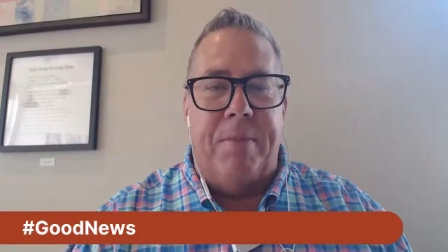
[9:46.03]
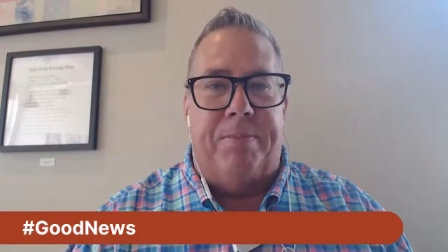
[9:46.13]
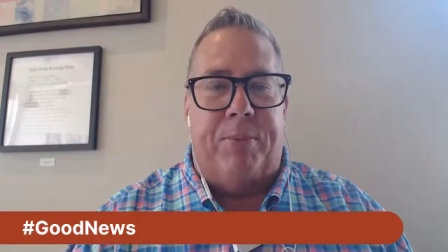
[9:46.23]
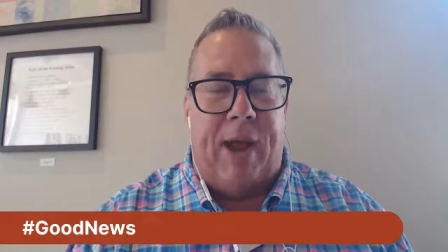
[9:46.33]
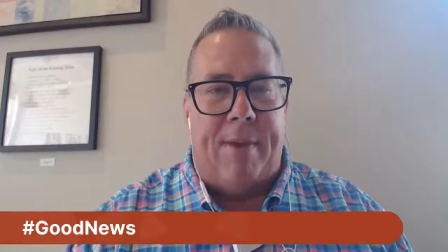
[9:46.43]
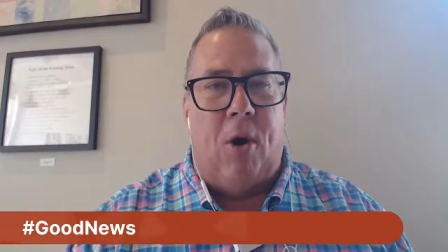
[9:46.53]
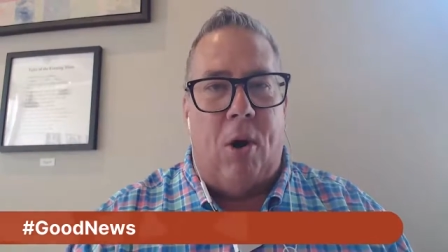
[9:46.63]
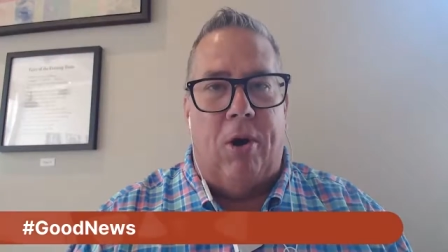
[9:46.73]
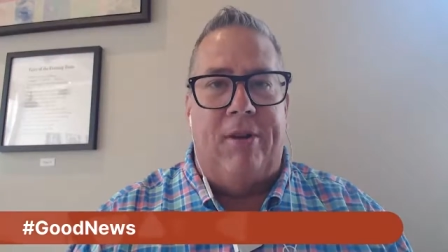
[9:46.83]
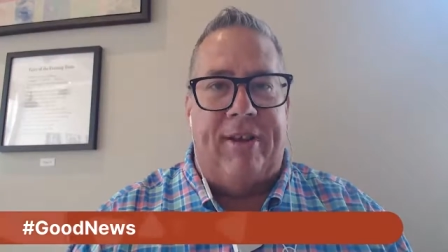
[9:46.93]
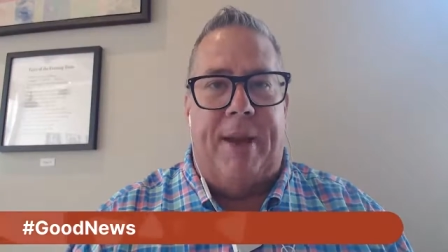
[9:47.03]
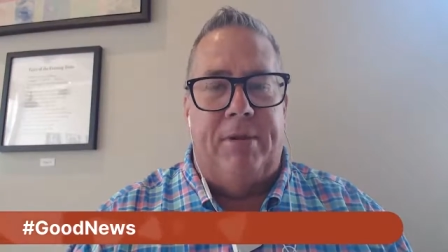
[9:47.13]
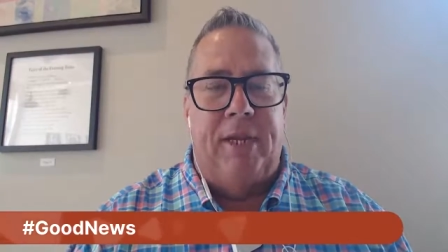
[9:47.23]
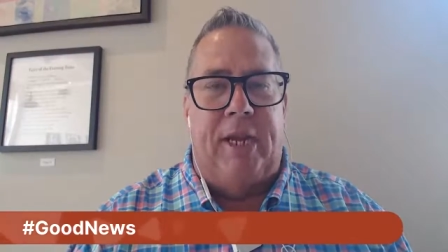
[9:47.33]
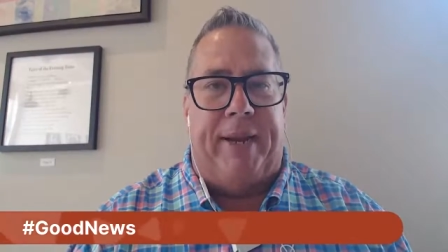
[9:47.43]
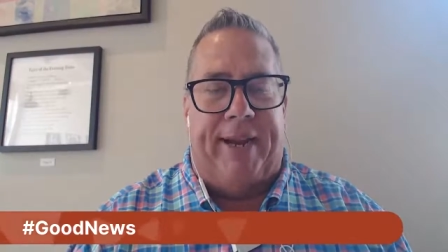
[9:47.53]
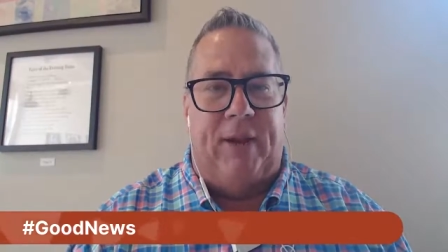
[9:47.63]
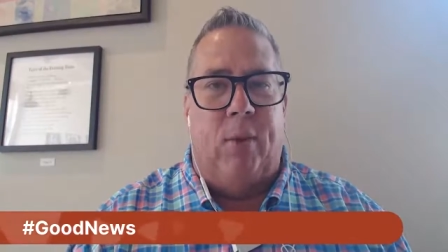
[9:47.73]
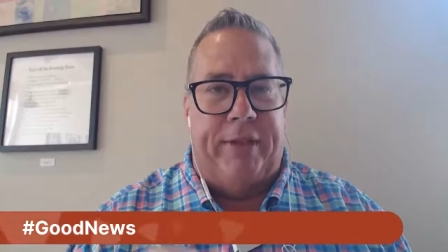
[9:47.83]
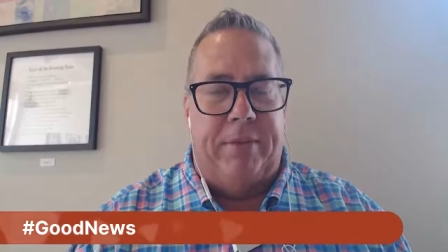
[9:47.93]
but I have a hard time believing
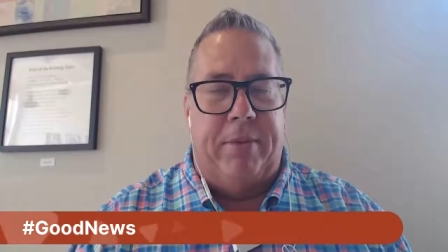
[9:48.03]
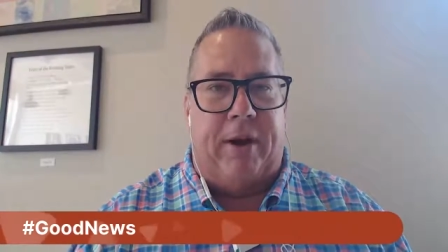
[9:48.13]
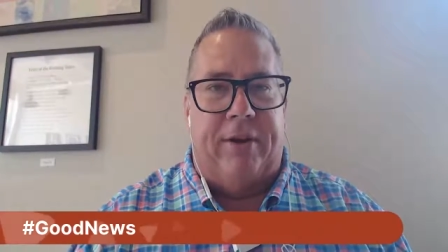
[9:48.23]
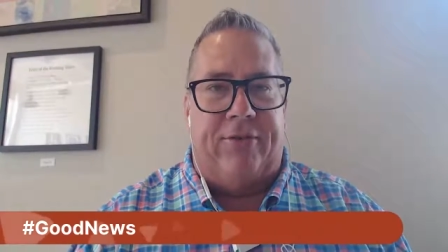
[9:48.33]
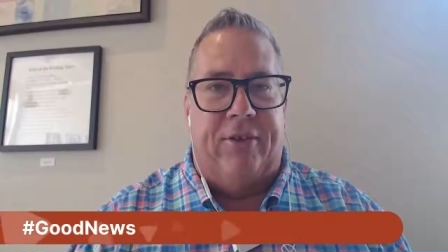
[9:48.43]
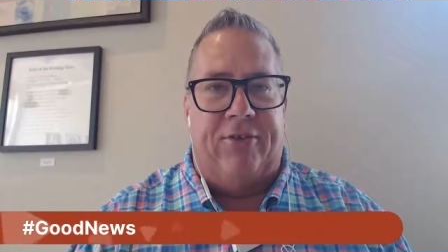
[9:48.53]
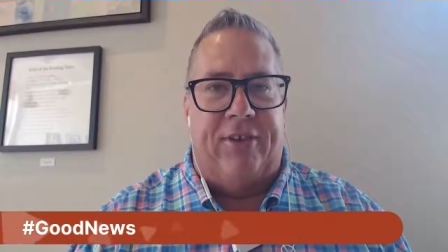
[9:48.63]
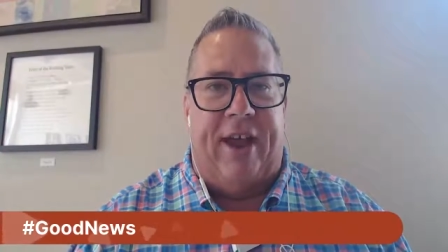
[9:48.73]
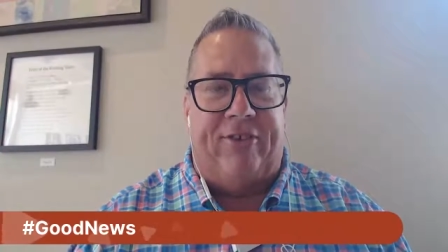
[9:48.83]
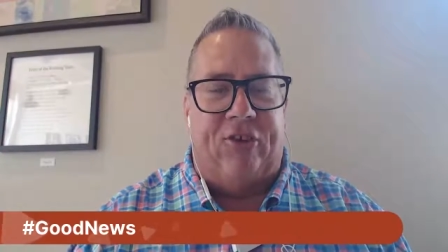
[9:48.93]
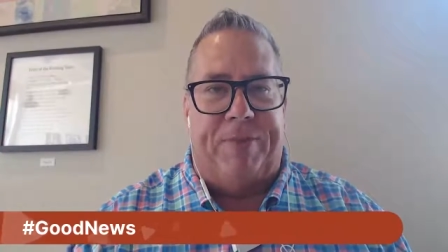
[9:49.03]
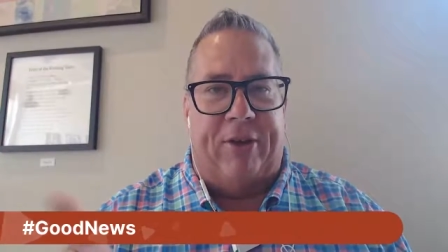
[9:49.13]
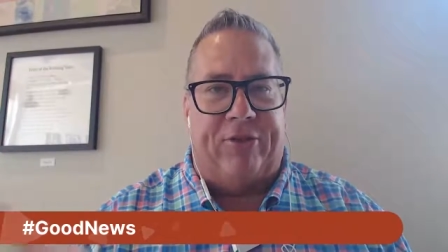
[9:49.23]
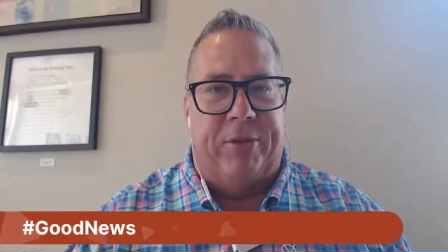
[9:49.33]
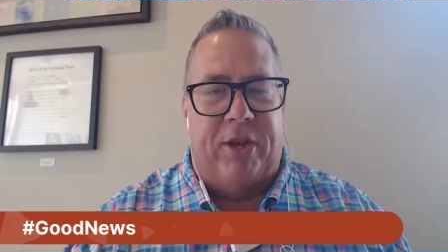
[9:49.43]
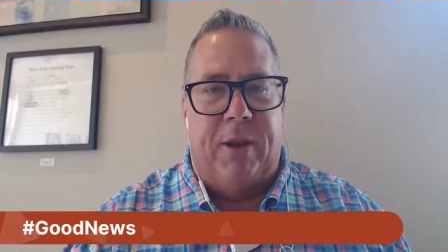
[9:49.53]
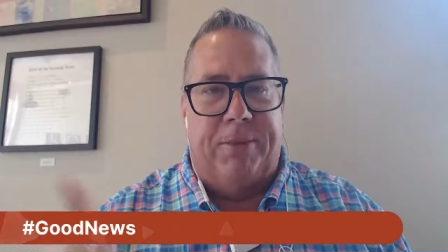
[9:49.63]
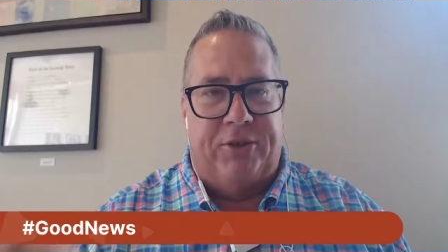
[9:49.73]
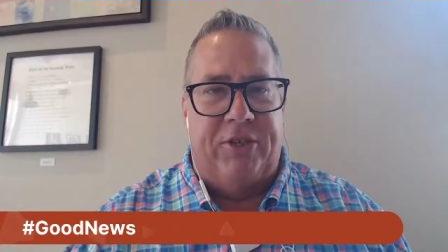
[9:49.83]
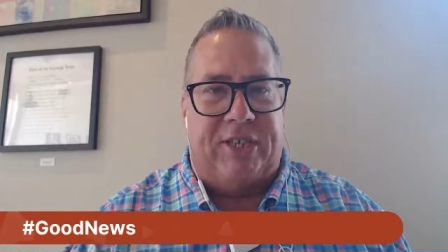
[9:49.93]
any one of the American Association, especially with the
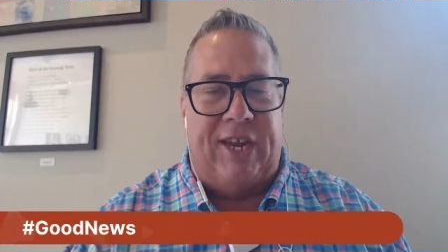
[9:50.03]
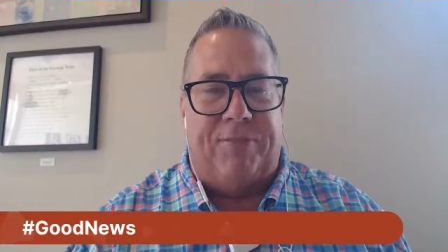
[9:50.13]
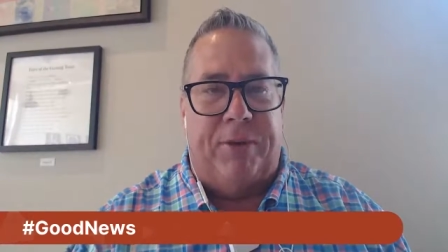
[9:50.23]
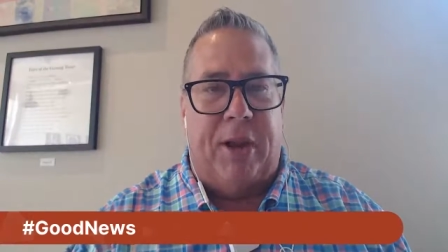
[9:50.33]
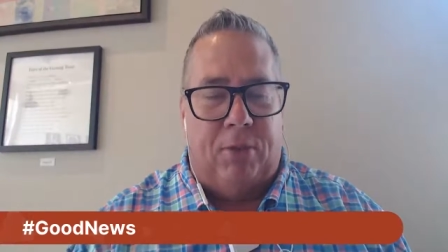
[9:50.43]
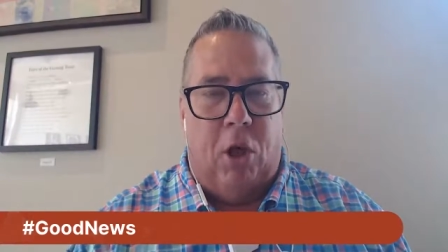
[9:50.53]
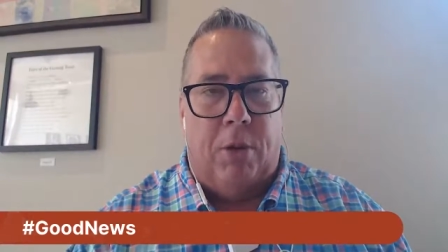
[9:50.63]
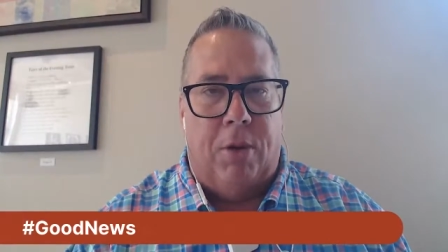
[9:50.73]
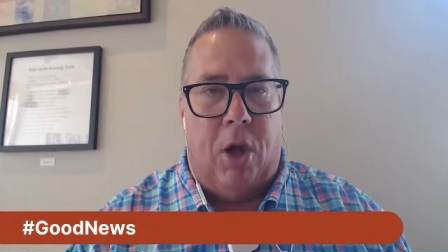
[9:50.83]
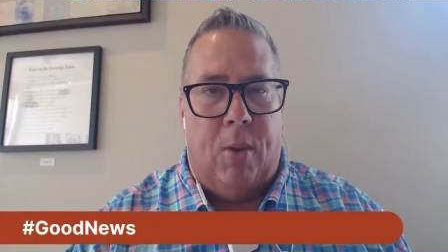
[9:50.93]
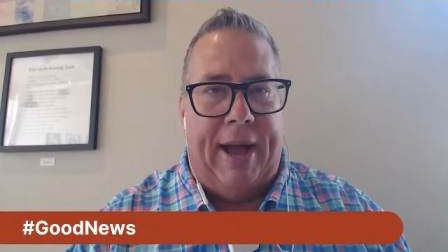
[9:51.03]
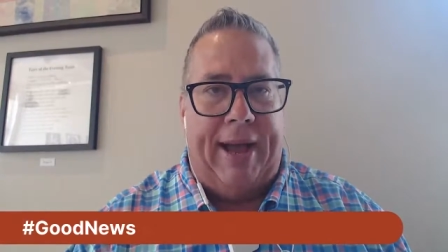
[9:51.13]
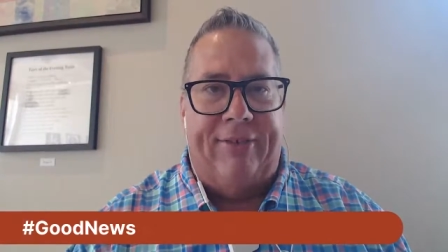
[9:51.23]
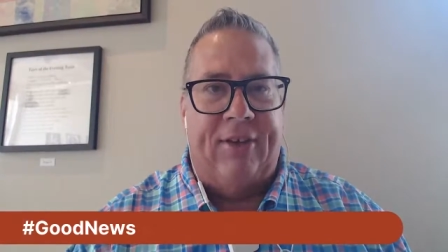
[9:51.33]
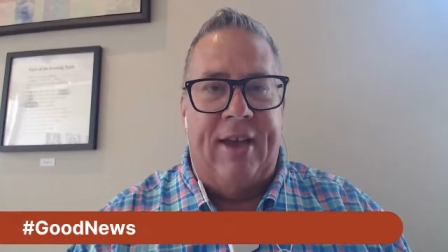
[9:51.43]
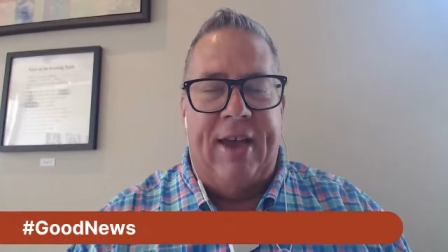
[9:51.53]
numbers this team's put up long ball-wise,